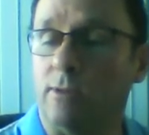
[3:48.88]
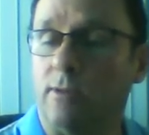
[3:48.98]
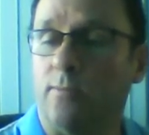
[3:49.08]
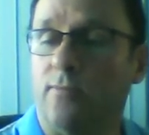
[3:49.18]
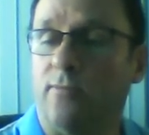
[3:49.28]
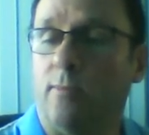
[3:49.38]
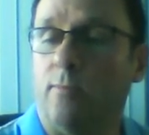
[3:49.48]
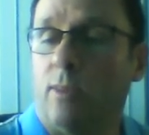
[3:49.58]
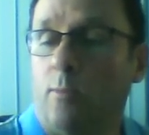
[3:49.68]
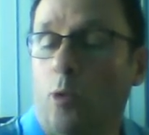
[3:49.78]
the
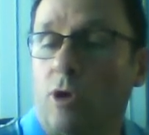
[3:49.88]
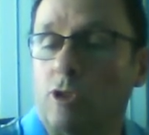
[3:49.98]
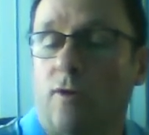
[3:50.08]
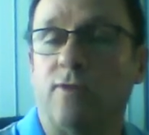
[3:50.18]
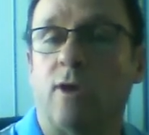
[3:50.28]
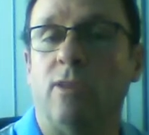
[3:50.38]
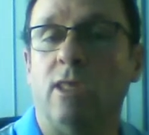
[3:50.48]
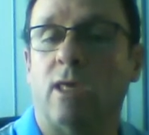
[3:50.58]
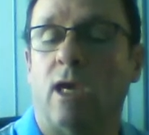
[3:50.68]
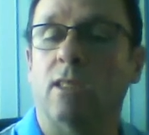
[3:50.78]
mortgage off. So in
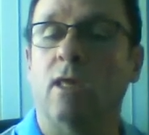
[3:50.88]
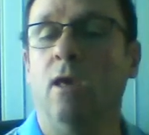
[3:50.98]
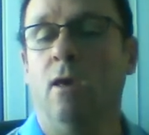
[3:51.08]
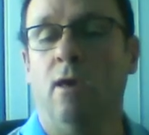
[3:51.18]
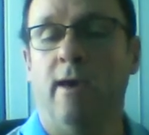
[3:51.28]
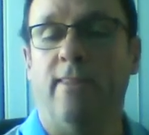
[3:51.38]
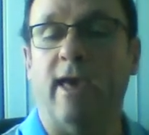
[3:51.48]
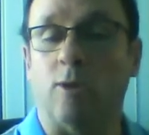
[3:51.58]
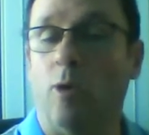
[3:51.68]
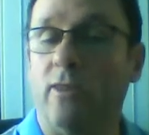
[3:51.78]
this case,
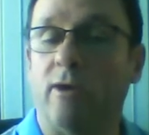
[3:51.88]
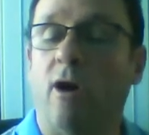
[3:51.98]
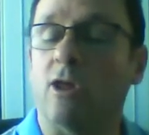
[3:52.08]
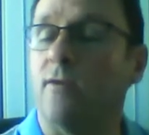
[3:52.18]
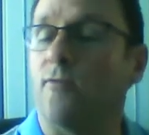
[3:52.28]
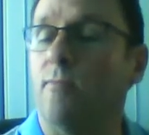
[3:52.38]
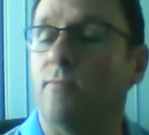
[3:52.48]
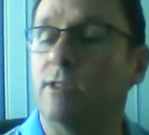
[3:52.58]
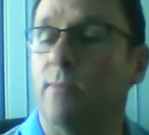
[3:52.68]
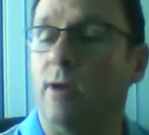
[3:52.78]
that's why they're asking for
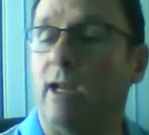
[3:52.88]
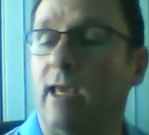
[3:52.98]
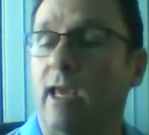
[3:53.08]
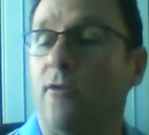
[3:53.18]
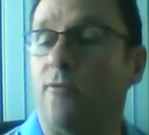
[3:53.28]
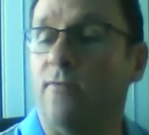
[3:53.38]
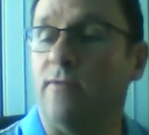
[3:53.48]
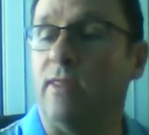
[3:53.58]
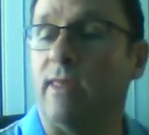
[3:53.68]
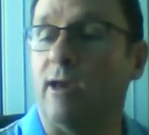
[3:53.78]
typically
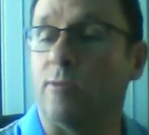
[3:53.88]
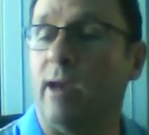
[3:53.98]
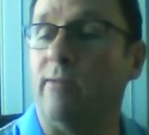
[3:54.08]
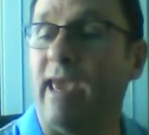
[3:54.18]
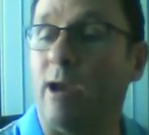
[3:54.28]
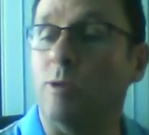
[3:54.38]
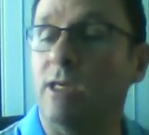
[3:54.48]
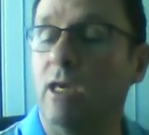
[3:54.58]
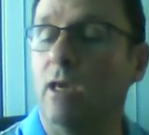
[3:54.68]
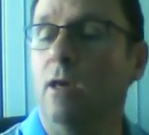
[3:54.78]
£150,000
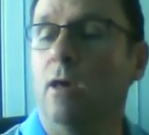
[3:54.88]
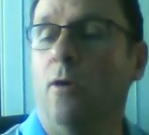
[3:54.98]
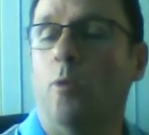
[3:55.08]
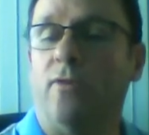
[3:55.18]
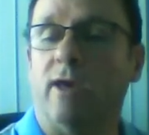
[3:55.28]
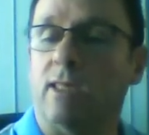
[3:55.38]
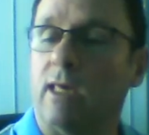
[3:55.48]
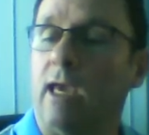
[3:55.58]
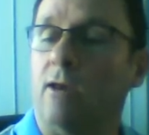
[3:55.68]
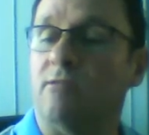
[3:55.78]
equity. What they're
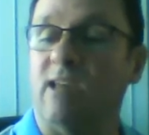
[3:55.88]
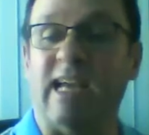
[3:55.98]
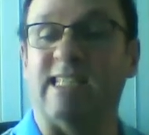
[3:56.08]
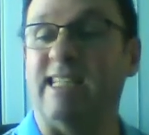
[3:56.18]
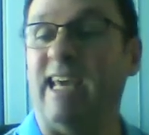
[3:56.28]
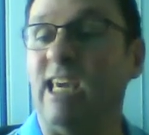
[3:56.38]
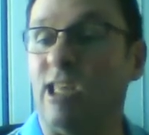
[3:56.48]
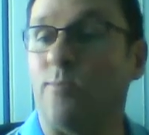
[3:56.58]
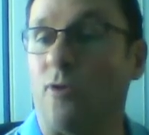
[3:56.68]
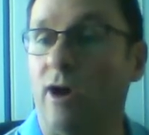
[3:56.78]
saying is, at
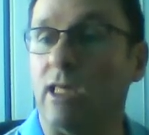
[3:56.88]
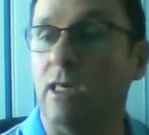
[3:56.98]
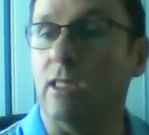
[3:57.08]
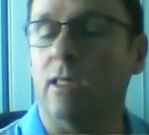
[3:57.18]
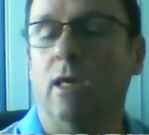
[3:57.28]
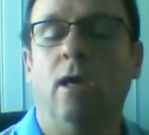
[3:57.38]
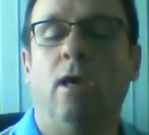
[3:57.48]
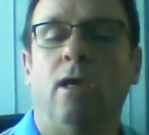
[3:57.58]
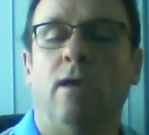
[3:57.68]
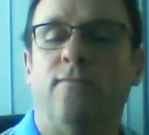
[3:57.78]
today's prices,
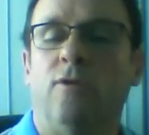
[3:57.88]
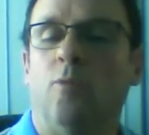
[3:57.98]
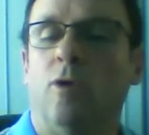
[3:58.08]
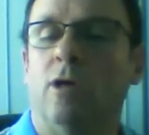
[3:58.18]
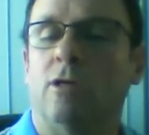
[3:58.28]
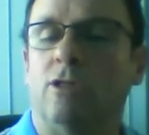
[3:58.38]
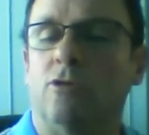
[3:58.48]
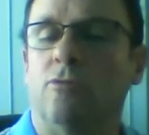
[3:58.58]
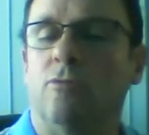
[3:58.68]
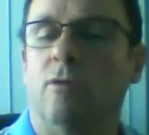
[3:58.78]
if you were
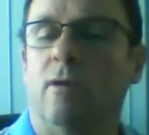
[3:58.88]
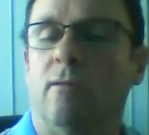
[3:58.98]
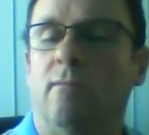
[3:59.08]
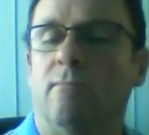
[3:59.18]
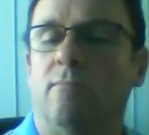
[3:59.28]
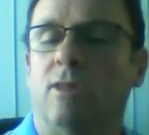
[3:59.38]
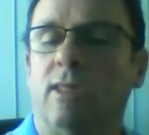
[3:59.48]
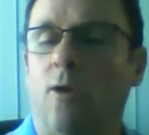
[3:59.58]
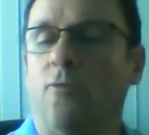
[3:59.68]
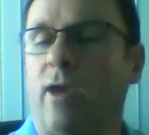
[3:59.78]
to
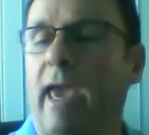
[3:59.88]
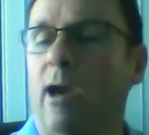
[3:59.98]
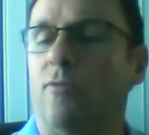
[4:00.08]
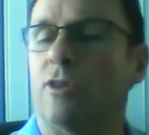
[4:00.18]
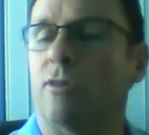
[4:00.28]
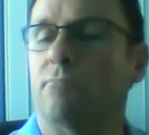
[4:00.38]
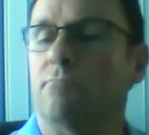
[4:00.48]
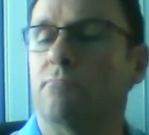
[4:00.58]
sell the house